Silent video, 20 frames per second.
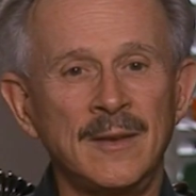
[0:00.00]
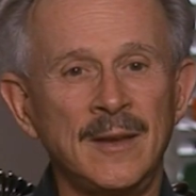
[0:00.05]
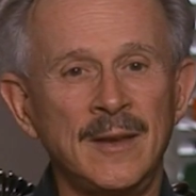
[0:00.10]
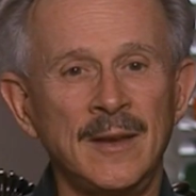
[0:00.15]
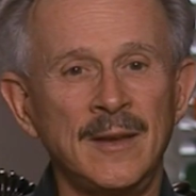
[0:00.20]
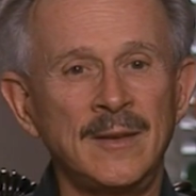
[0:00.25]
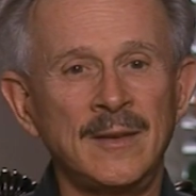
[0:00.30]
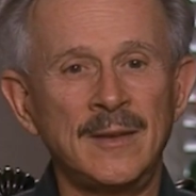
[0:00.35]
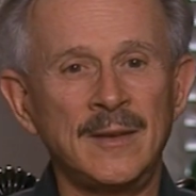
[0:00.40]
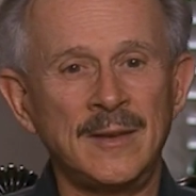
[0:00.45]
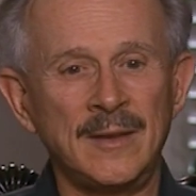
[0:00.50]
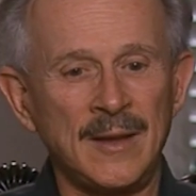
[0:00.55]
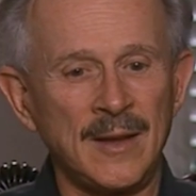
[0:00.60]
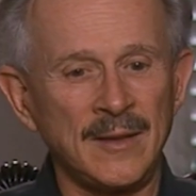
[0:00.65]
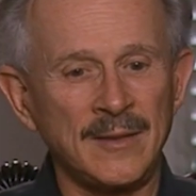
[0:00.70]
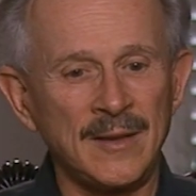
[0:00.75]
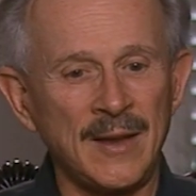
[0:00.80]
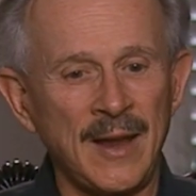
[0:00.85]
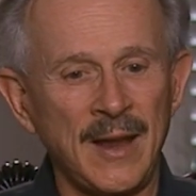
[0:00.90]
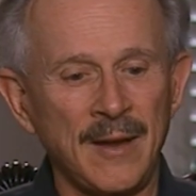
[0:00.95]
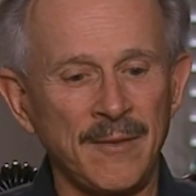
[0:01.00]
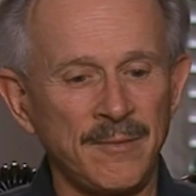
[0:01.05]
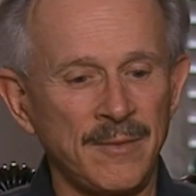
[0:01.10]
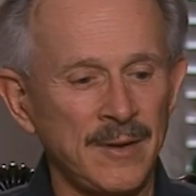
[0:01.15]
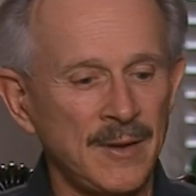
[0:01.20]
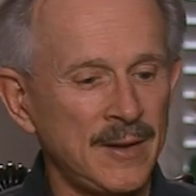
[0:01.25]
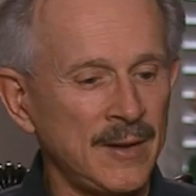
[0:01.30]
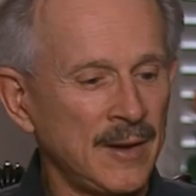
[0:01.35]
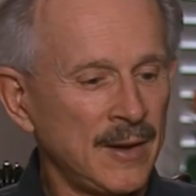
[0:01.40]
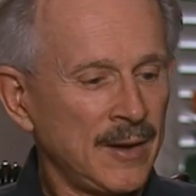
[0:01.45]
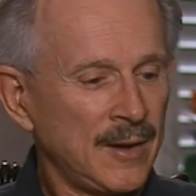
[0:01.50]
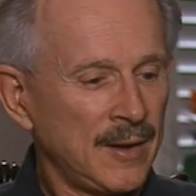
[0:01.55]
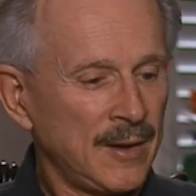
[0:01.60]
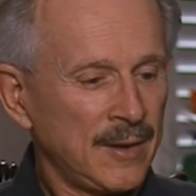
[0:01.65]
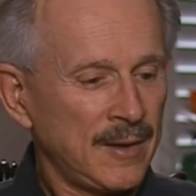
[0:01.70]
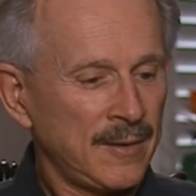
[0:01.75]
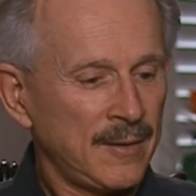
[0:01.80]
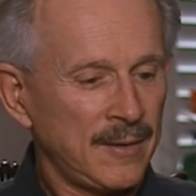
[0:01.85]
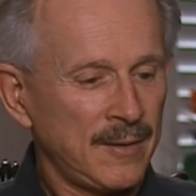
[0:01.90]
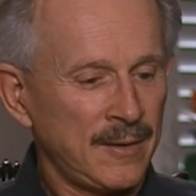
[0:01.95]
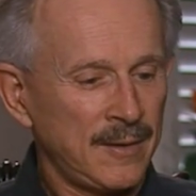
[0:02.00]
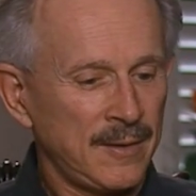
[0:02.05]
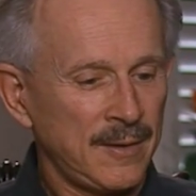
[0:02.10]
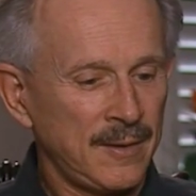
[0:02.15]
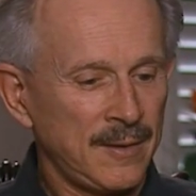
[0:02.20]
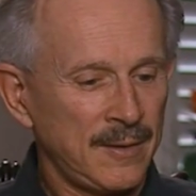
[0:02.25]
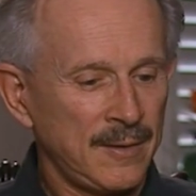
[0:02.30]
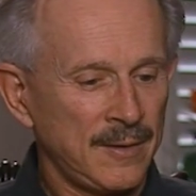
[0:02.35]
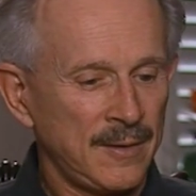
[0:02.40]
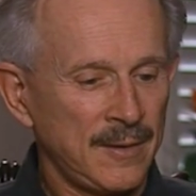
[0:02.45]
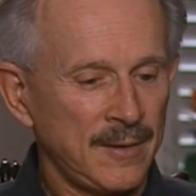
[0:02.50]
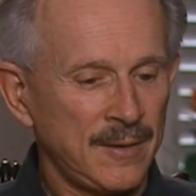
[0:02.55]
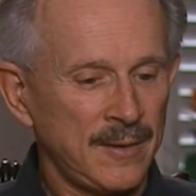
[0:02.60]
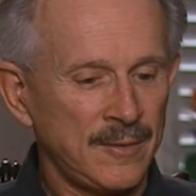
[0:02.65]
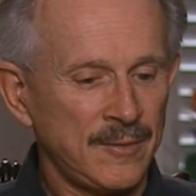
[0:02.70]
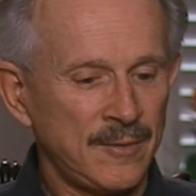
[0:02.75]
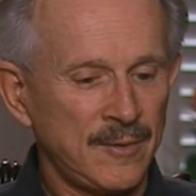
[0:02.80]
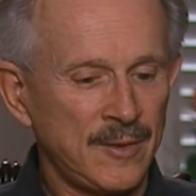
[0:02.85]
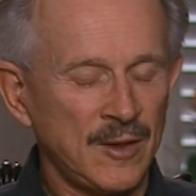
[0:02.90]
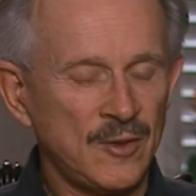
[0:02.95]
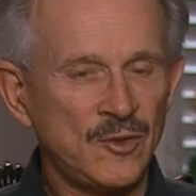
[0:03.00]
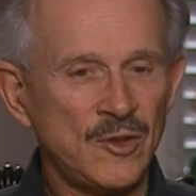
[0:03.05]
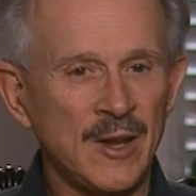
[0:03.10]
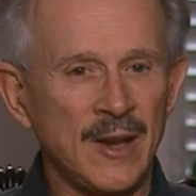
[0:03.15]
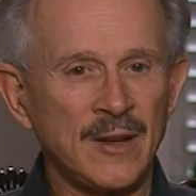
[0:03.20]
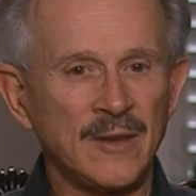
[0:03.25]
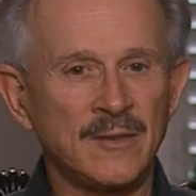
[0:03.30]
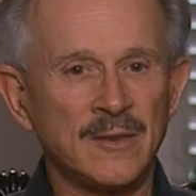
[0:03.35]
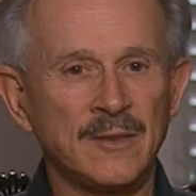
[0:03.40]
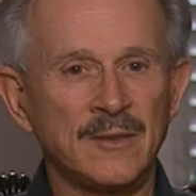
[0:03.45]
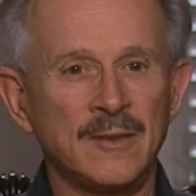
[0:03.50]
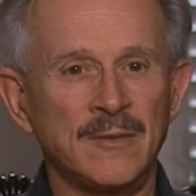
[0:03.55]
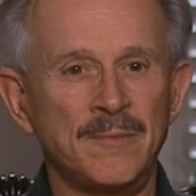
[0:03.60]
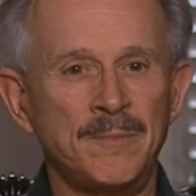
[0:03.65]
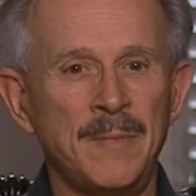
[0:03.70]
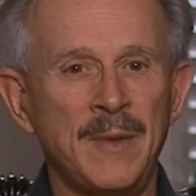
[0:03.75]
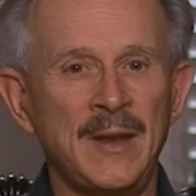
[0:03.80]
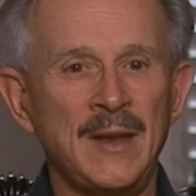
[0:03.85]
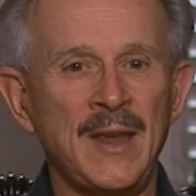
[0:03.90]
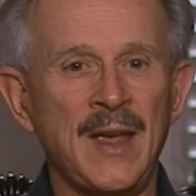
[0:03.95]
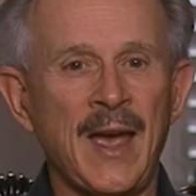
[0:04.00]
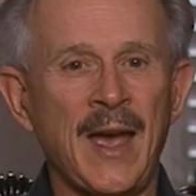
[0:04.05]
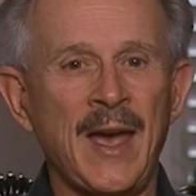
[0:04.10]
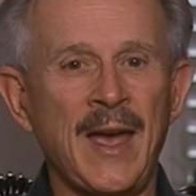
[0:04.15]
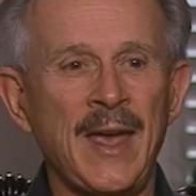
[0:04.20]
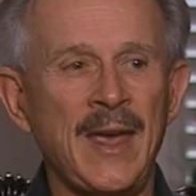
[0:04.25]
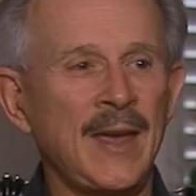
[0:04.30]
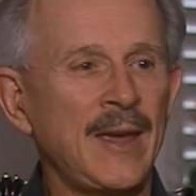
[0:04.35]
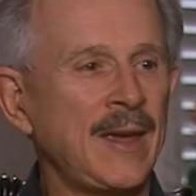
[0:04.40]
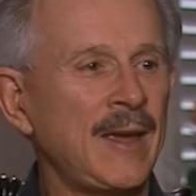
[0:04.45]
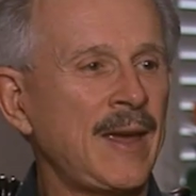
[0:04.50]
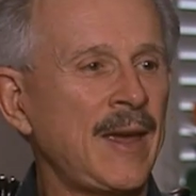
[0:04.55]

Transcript: that doesn't have the the the, the genesis of many uh,